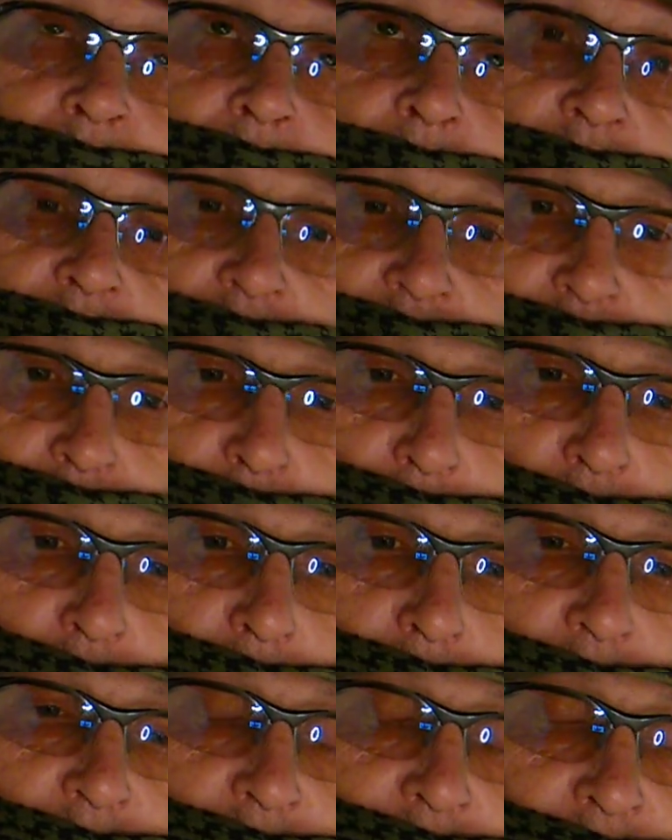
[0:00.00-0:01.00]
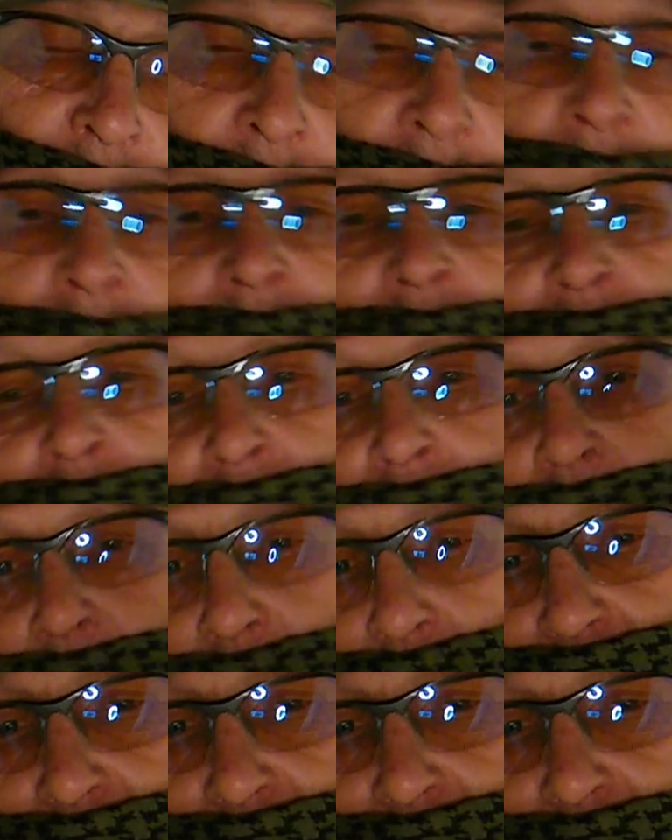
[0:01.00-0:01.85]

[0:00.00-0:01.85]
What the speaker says: gas blowback or